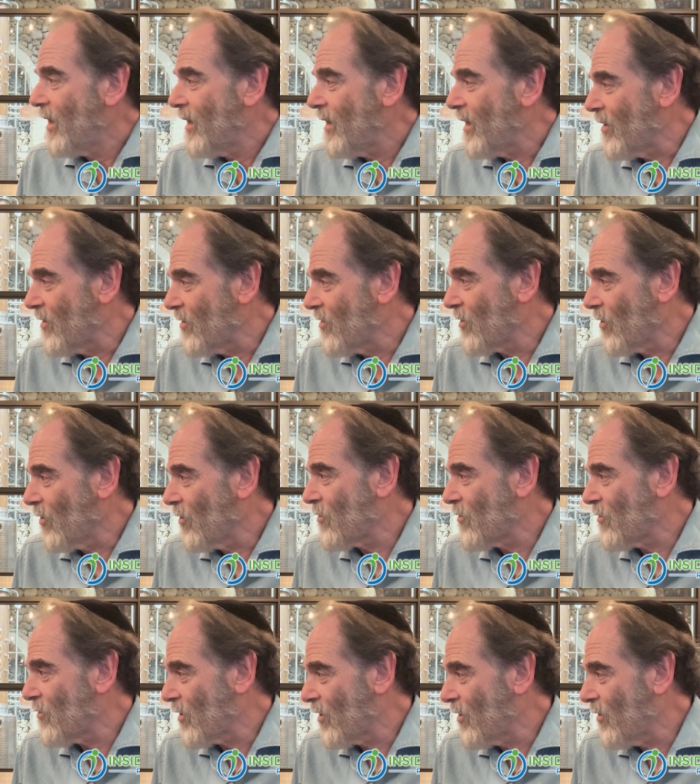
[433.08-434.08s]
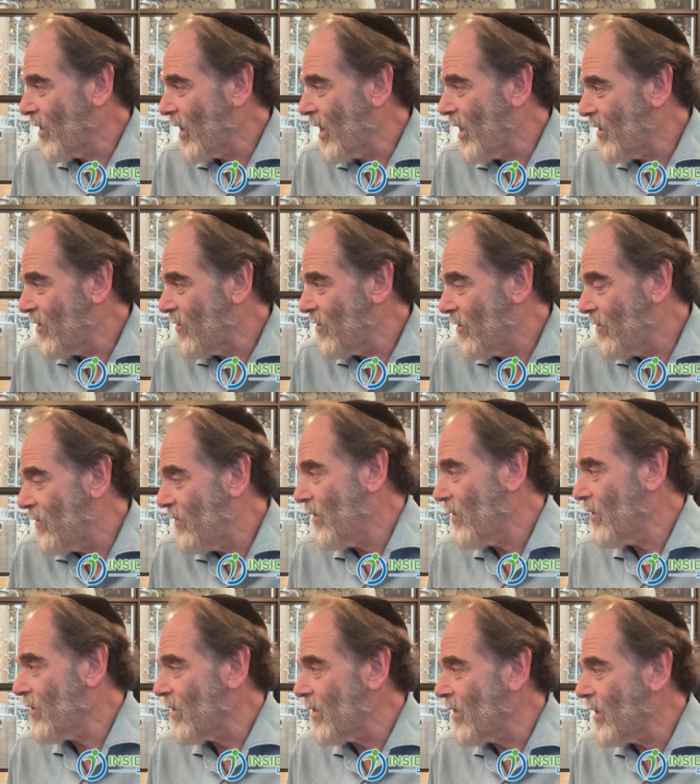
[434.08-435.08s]
Now the soldiers are going out into the
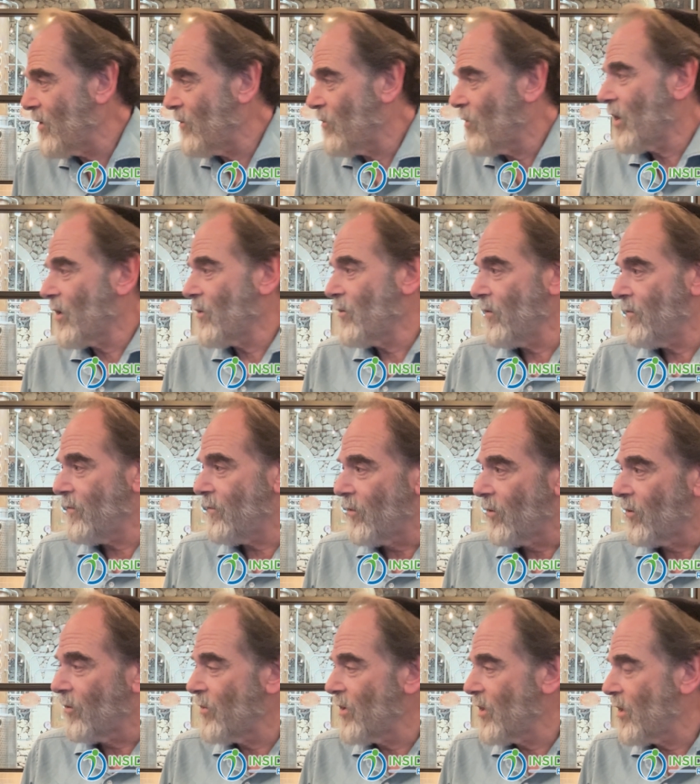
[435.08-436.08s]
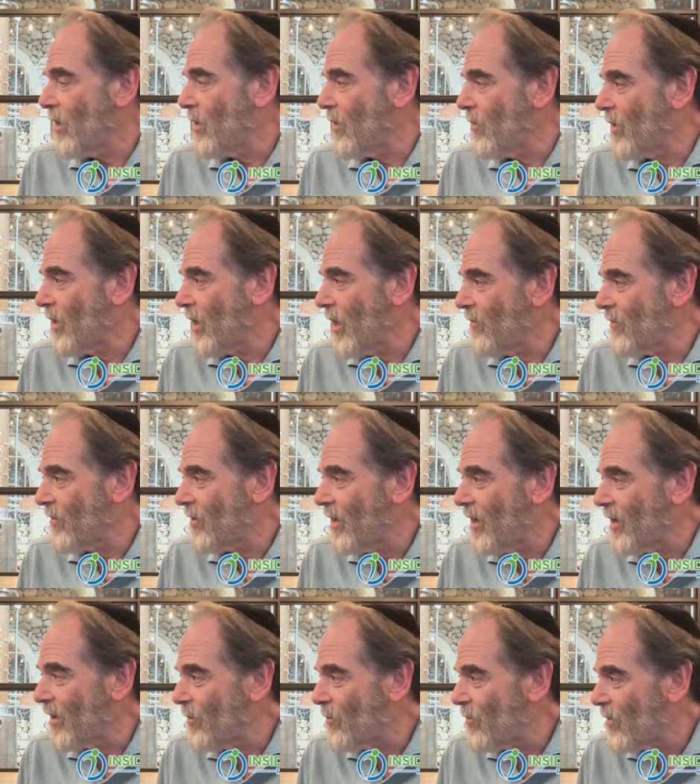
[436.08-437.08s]
field and they want to be full, but they don't want to have
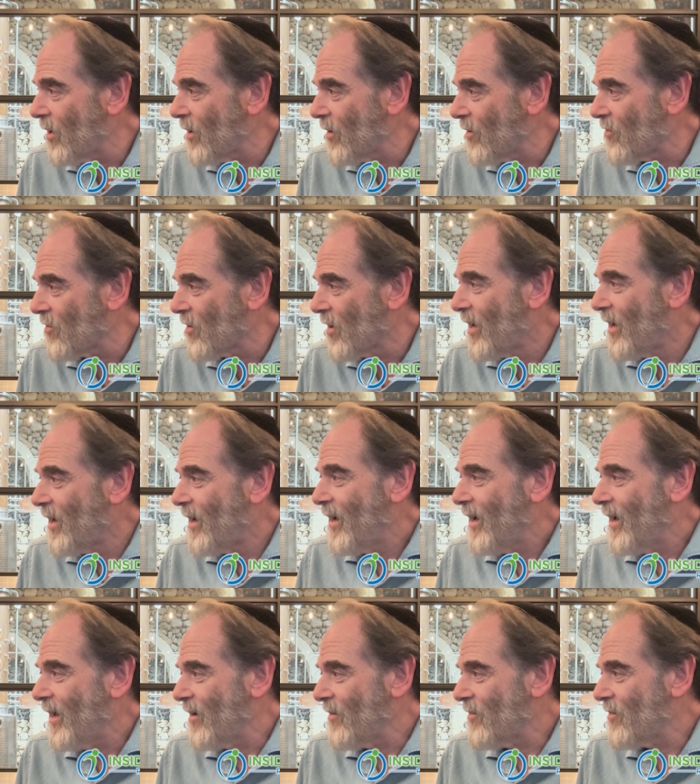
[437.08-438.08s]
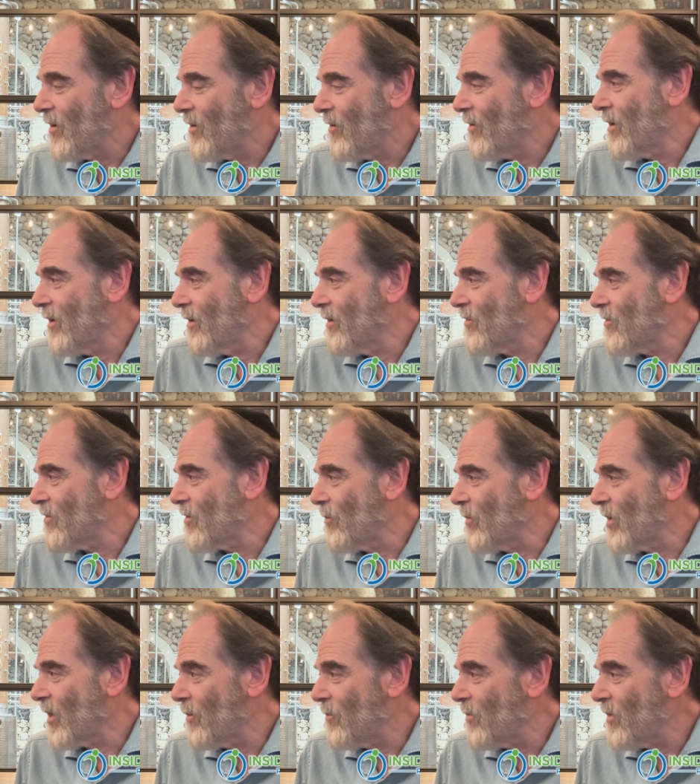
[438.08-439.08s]
clouded brains. And I said, okay, let's start
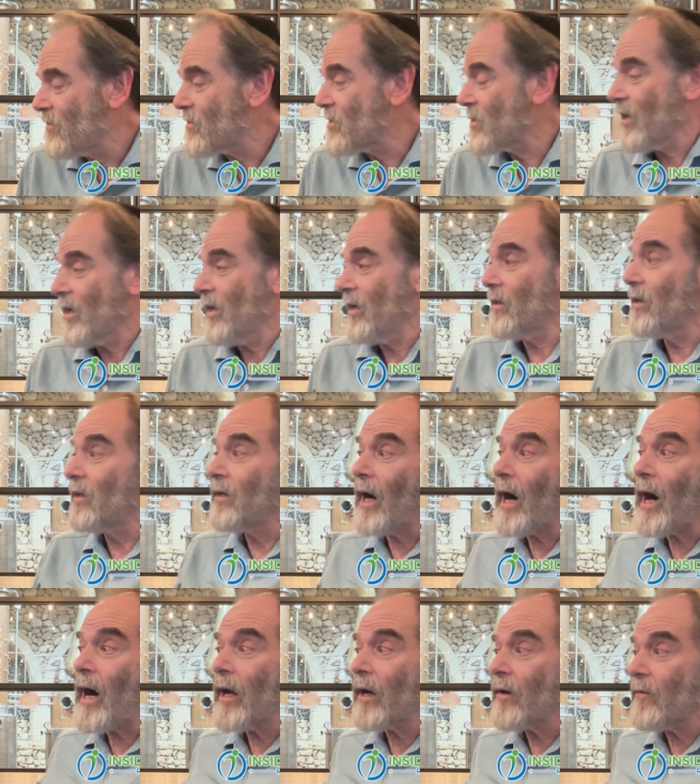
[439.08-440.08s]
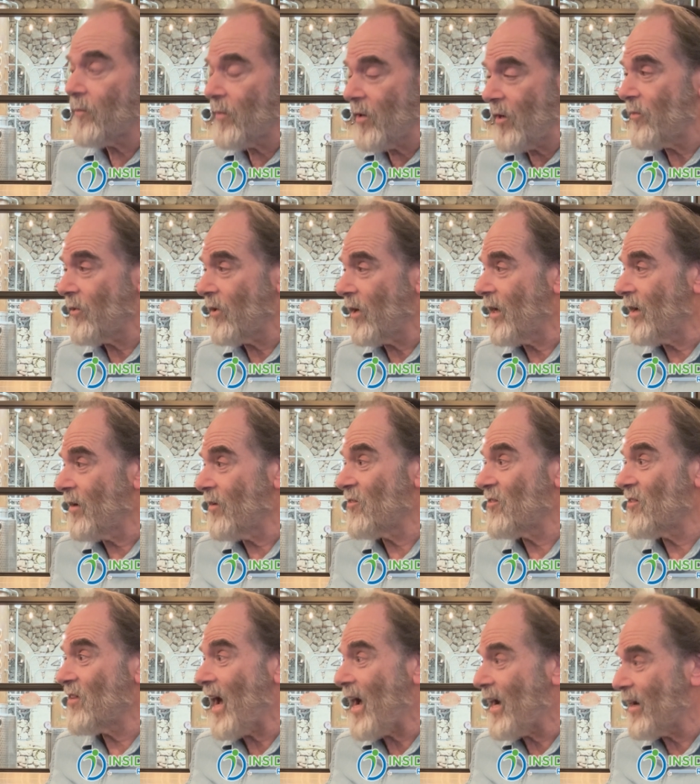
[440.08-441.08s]
making beef jerky. a lot of people had
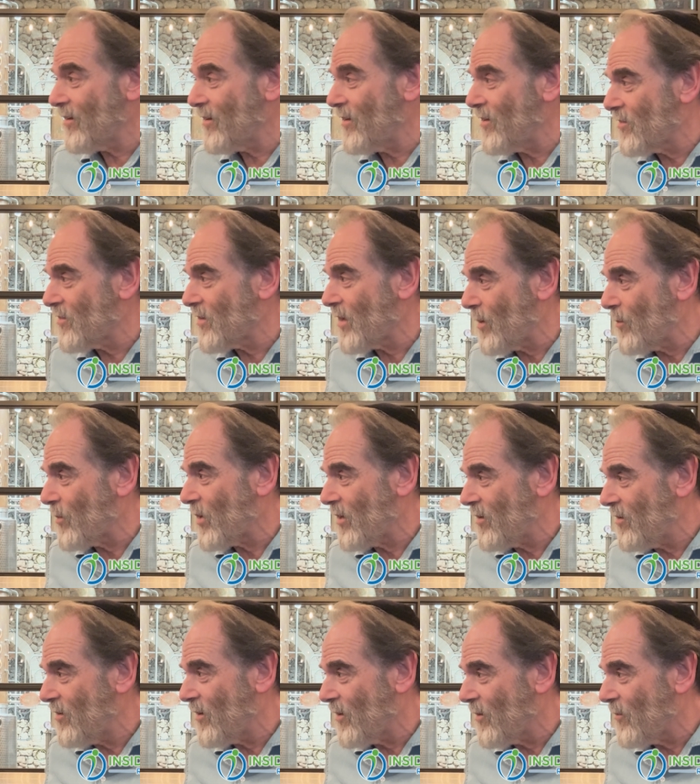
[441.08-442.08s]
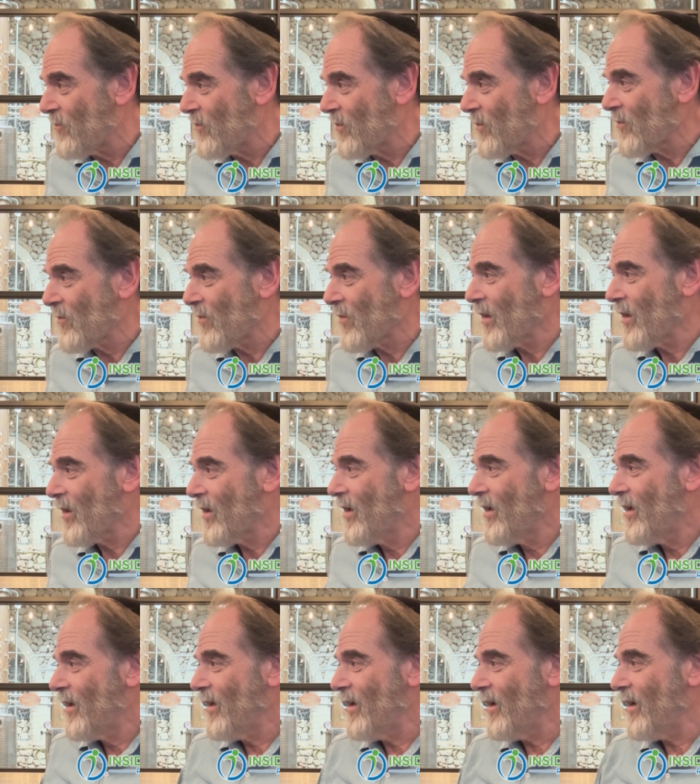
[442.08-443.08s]
exactly the same idea.
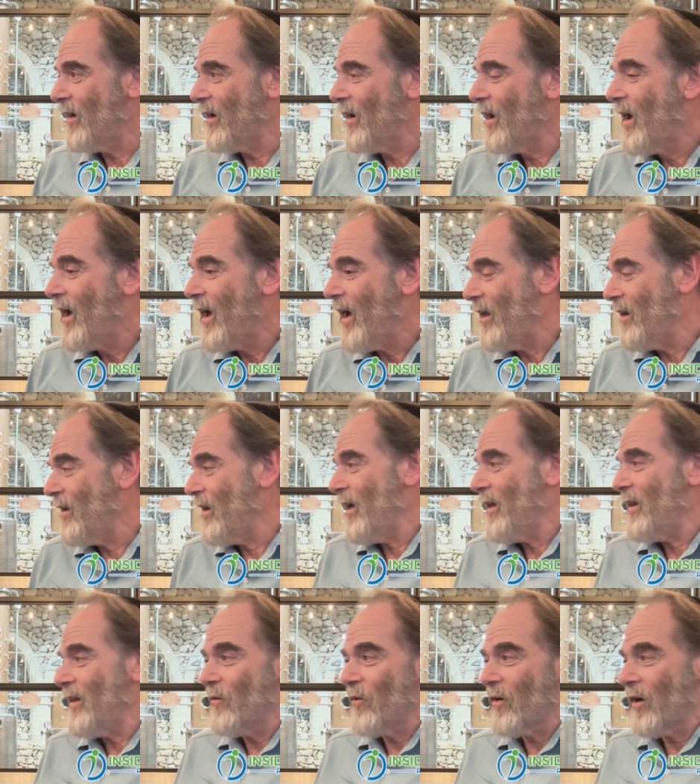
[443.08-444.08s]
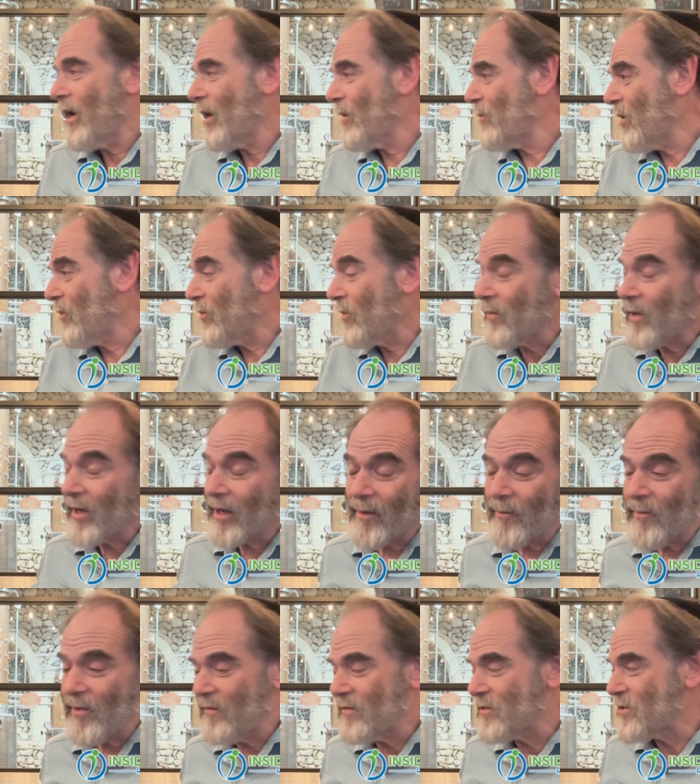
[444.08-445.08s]
Really? Yeah. And and there were a lot of people
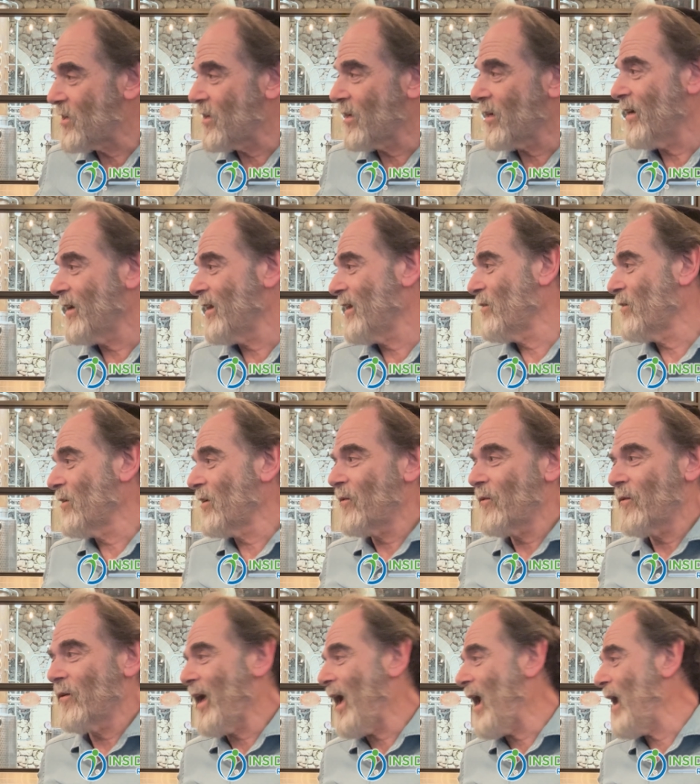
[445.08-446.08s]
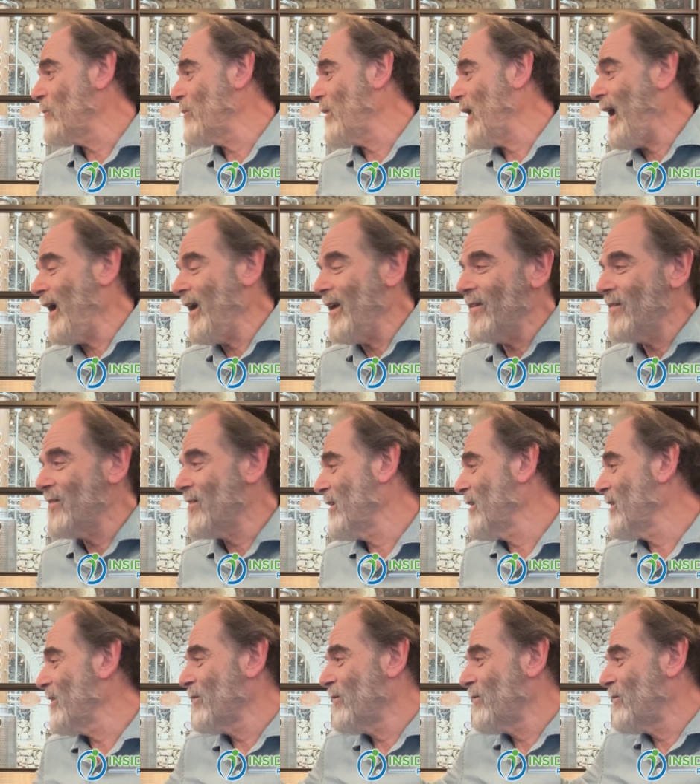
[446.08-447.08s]
making beef jerky, and there were campaigns, you
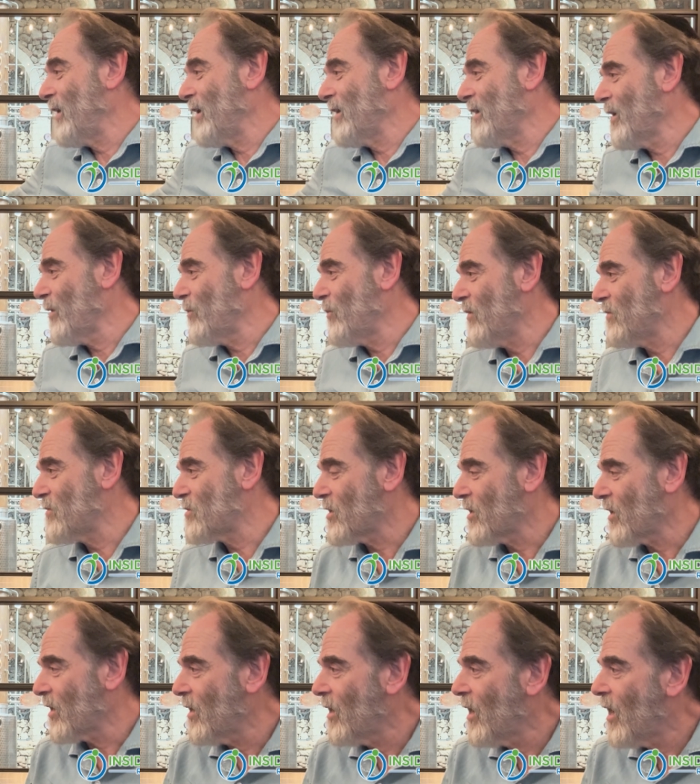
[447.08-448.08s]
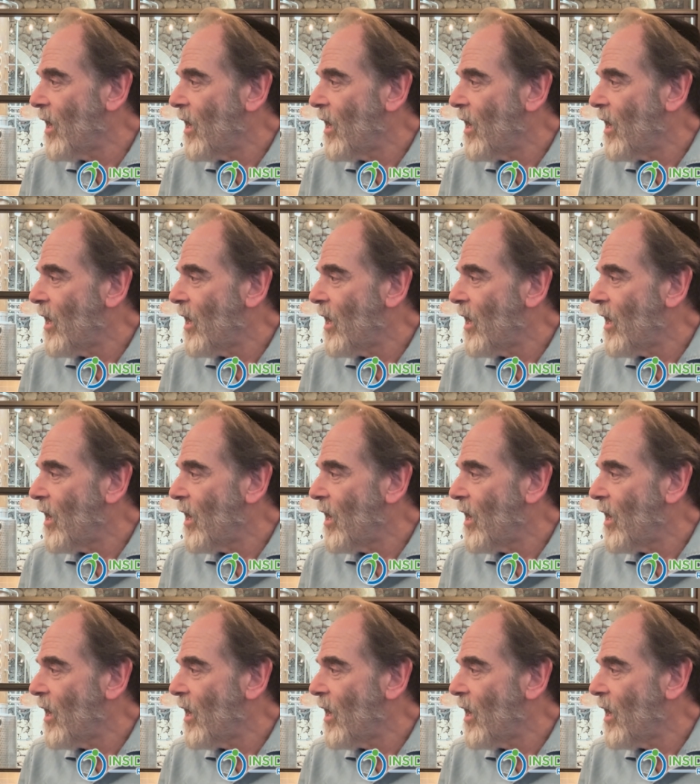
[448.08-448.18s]
know, fund our beef jerky.